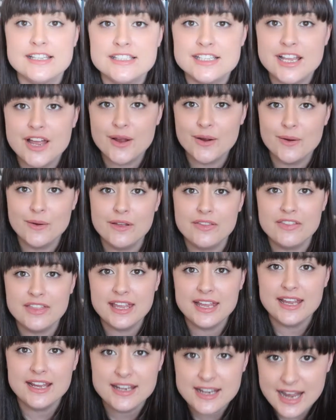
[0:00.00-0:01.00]
So
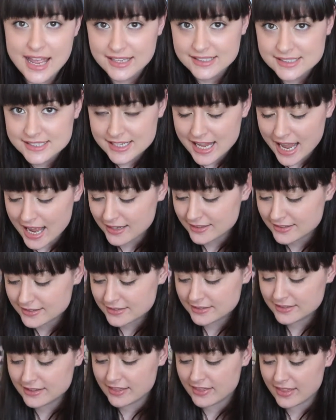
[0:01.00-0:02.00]
the next
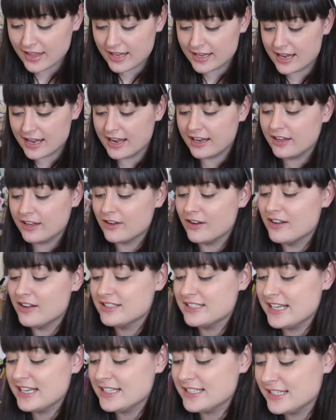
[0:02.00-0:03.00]
candle that I
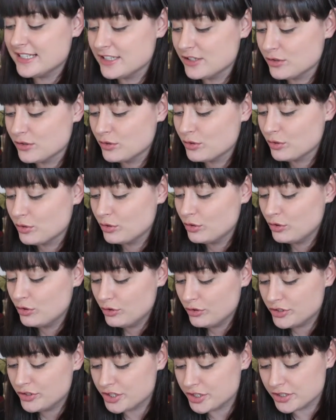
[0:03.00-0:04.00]
got is this
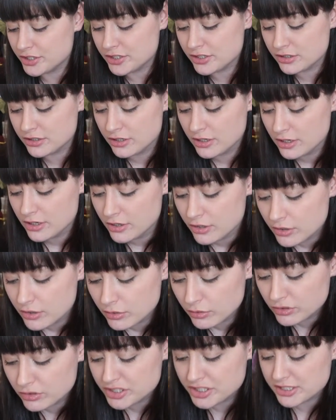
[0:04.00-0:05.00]
gorgeous,
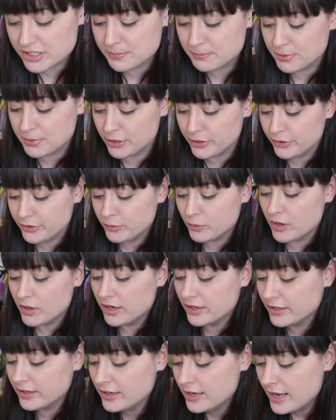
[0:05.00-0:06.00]
gorgeous blue
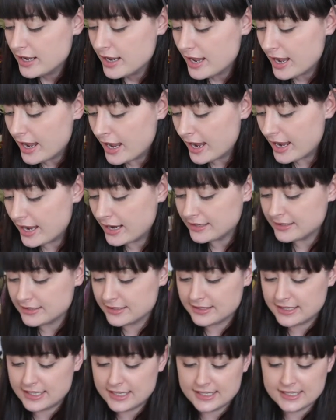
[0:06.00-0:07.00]
one and
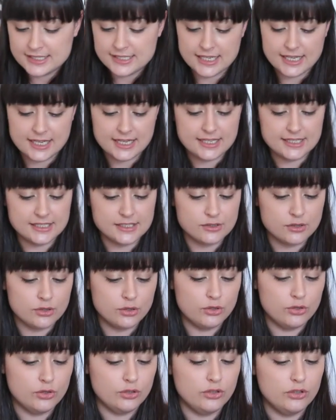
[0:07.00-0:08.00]
this is
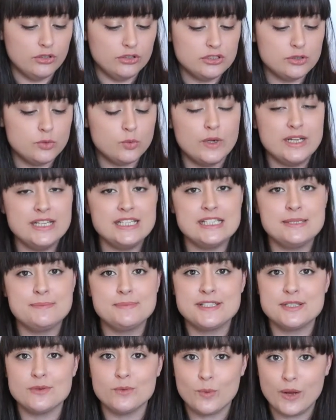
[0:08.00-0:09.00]
called
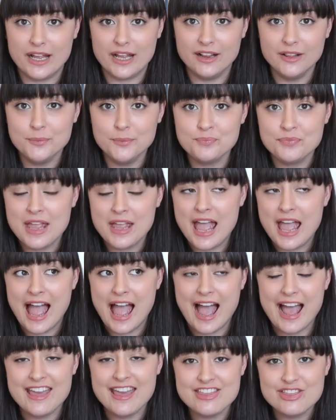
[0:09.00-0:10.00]
Wisps Will.
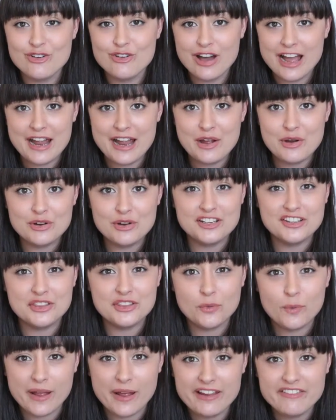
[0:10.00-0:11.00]
I thought I ordered
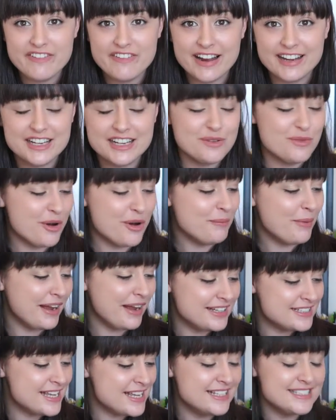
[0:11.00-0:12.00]
the Wayfinder one,
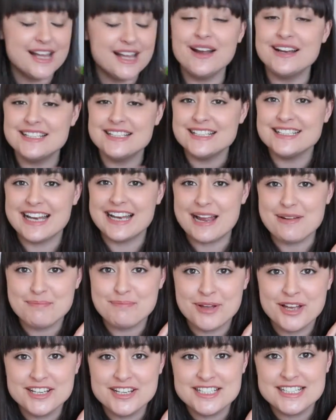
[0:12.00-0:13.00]
but it turns out I didn't. I
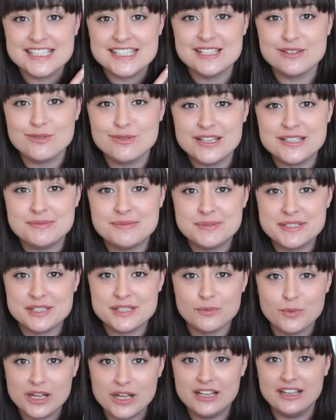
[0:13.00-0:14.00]
purchased the
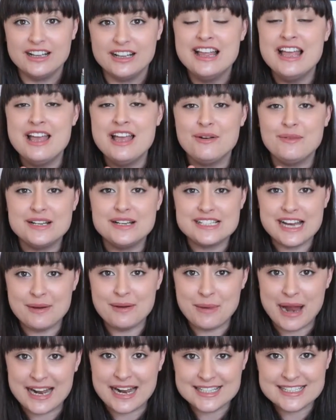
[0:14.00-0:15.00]
Wisps Will, which
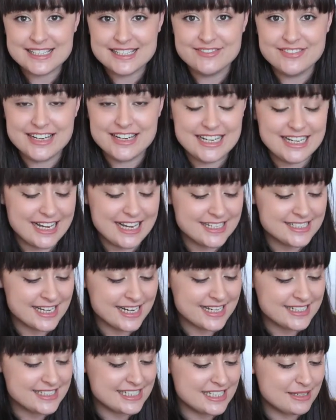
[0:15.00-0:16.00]
I'm actually really
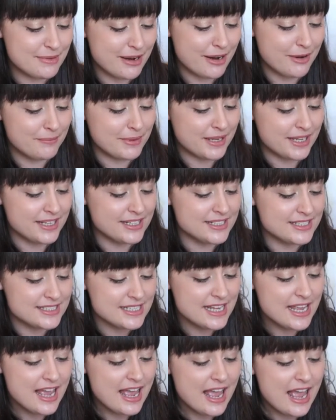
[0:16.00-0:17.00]
excited about
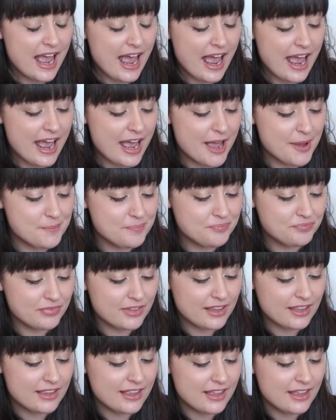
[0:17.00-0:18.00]
because um,